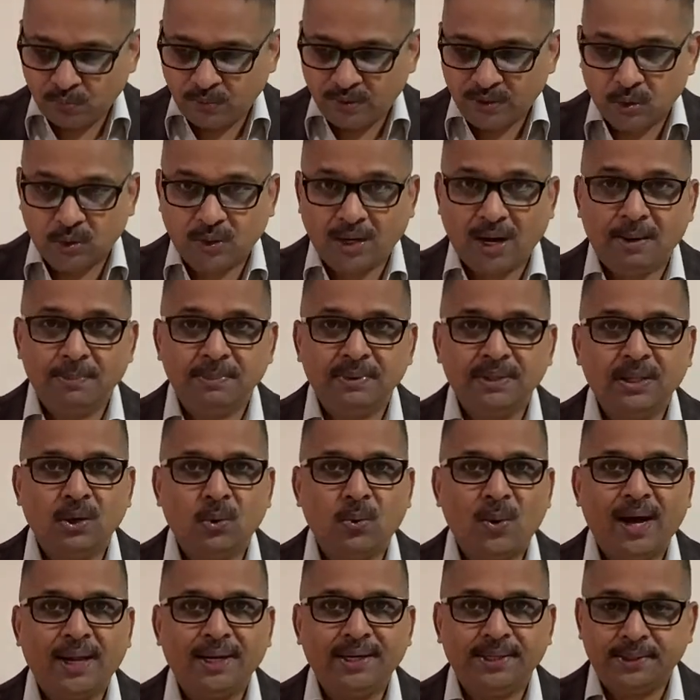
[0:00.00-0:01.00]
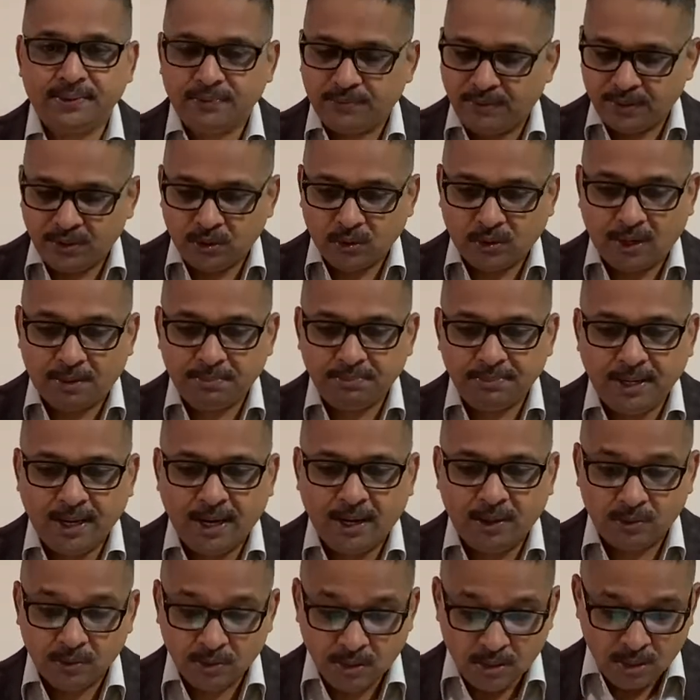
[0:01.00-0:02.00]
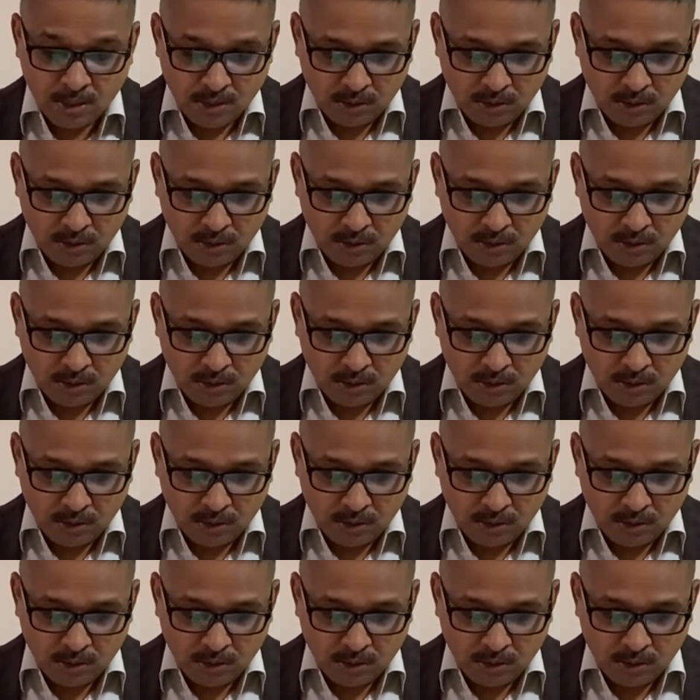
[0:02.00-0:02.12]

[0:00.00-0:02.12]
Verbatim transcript: where you come in the valley, when you come down.